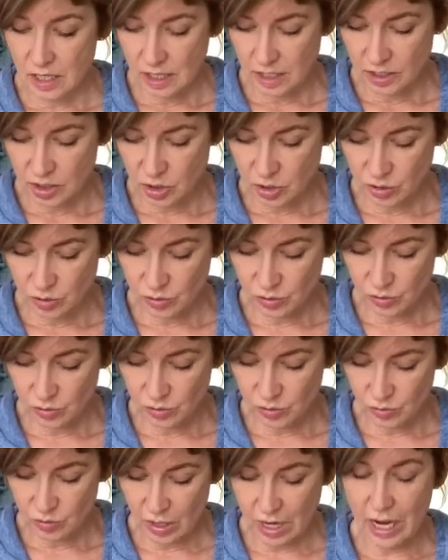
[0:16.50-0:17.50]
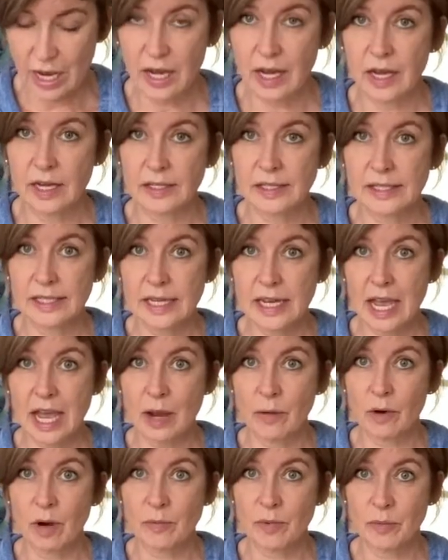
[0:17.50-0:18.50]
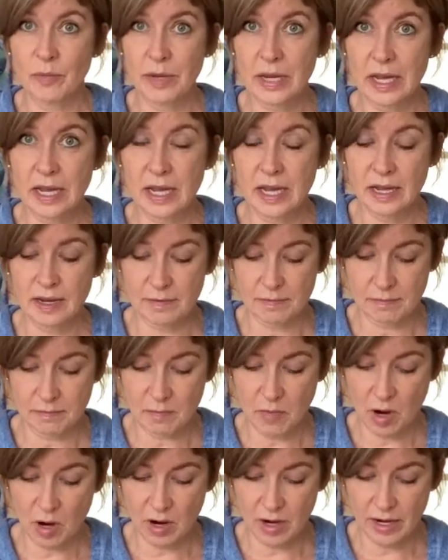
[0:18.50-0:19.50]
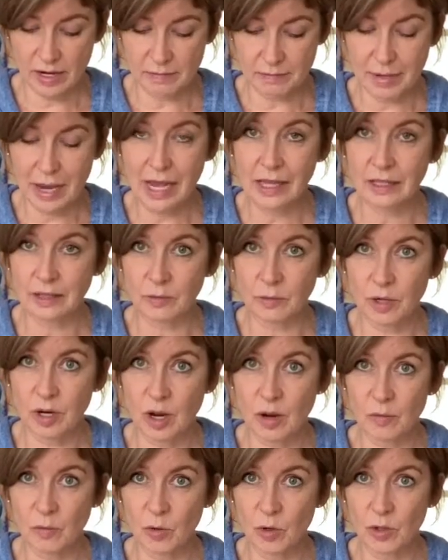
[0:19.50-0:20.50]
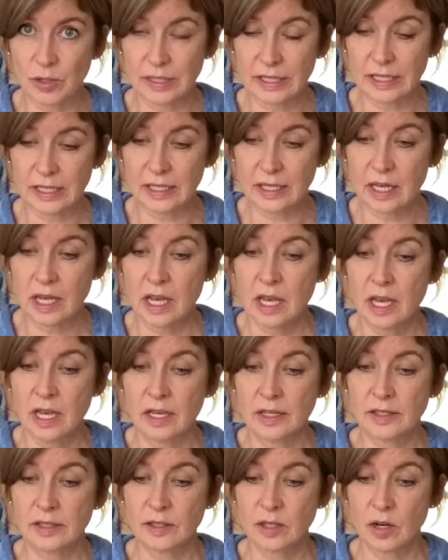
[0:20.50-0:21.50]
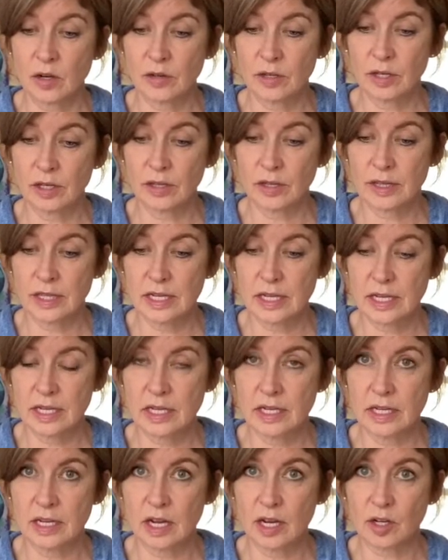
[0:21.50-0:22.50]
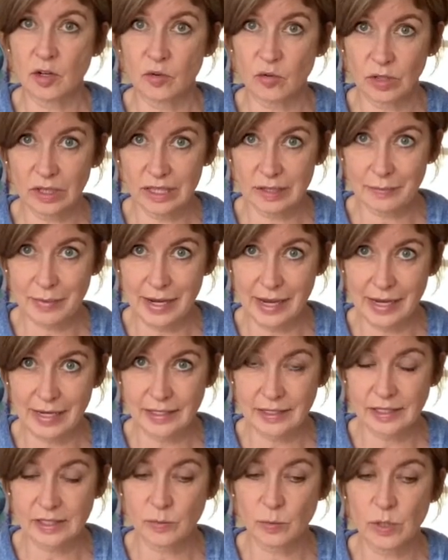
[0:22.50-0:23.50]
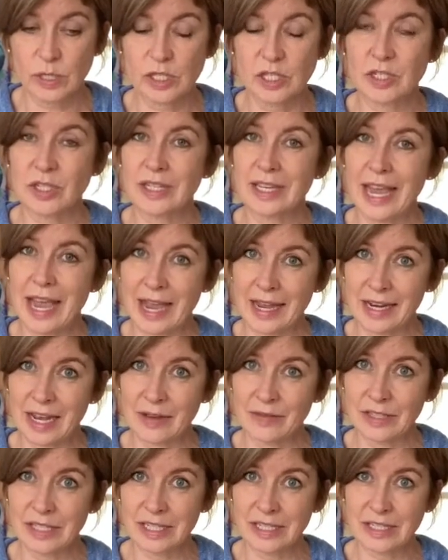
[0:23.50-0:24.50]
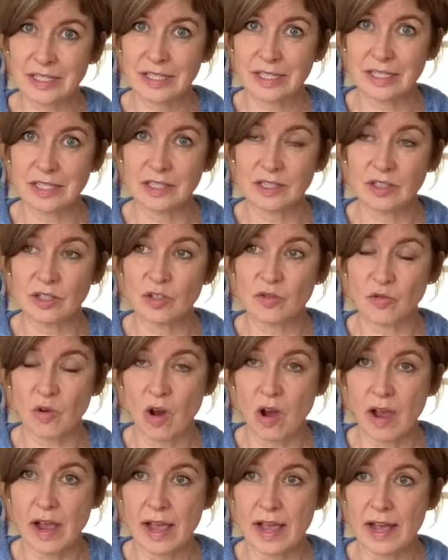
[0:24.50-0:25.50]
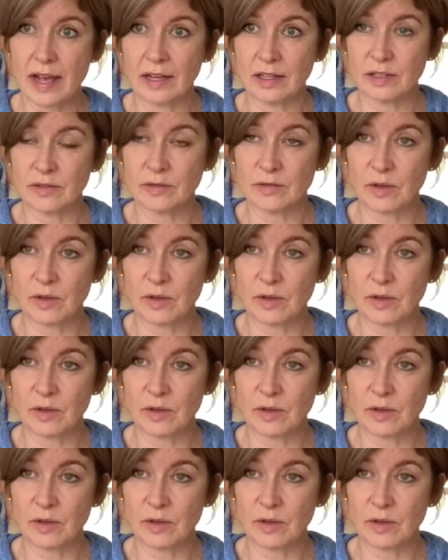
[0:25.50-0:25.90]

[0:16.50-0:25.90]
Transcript: to see how I prepare my palette when I'm working so that the acrylic paints, which can have a tendency to dry out